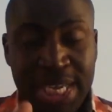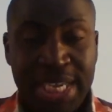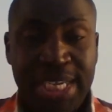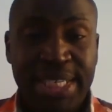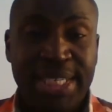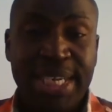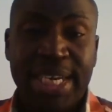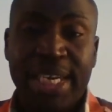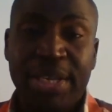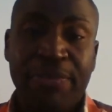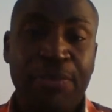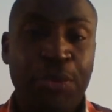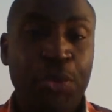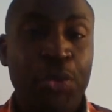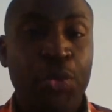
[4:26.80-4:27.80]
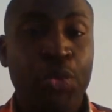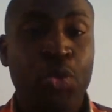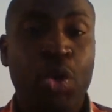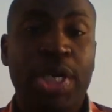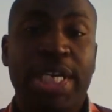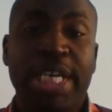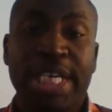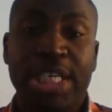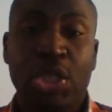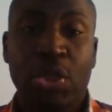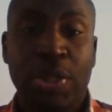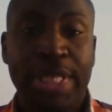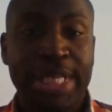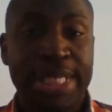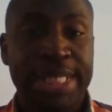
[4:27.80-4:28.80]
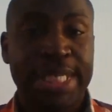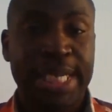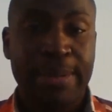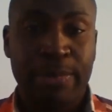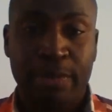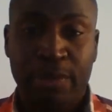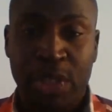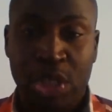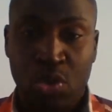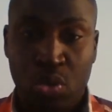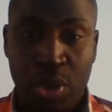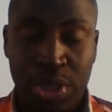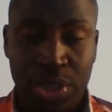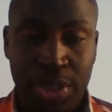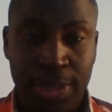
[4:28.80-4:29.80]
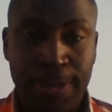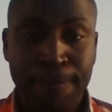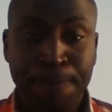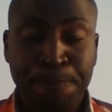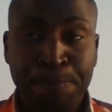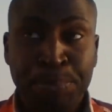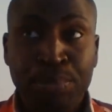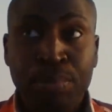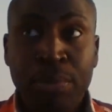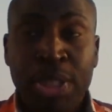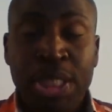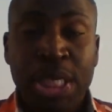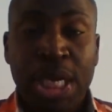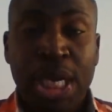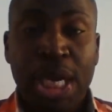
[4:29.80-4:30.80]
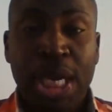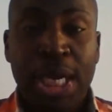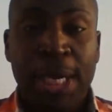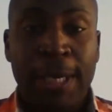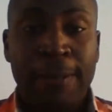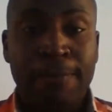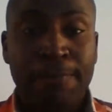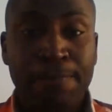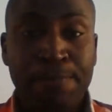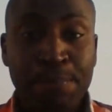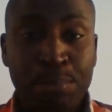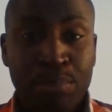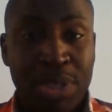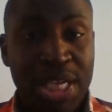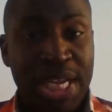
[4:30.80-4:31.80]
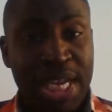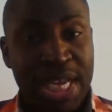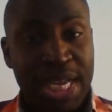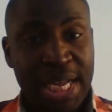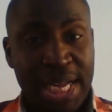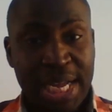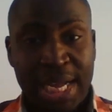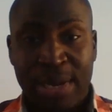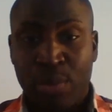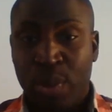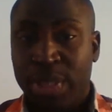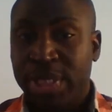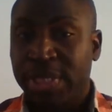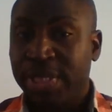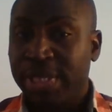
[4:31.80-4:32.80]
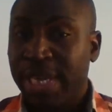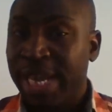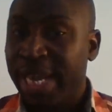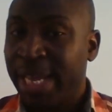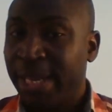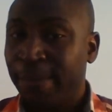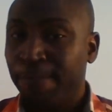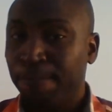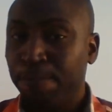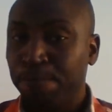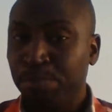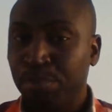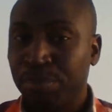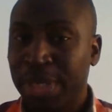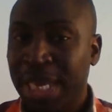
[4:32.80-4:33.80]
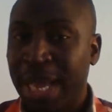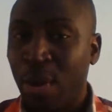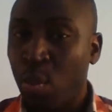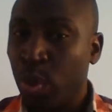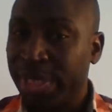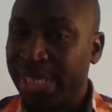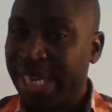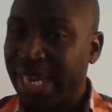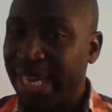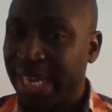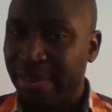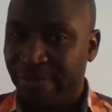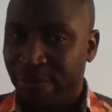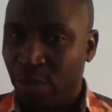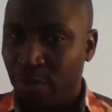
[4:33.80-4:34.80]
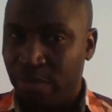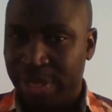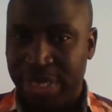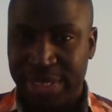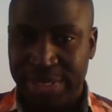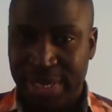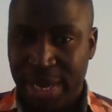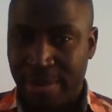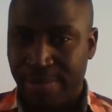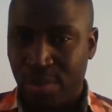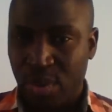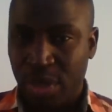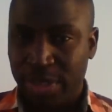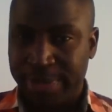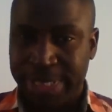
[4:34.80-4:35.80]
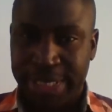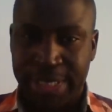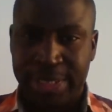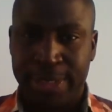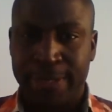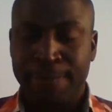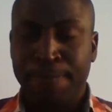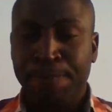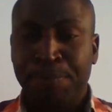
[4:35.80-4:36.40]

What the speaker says: is that if you run into this type of situation, um, I would say I would take it from this approach because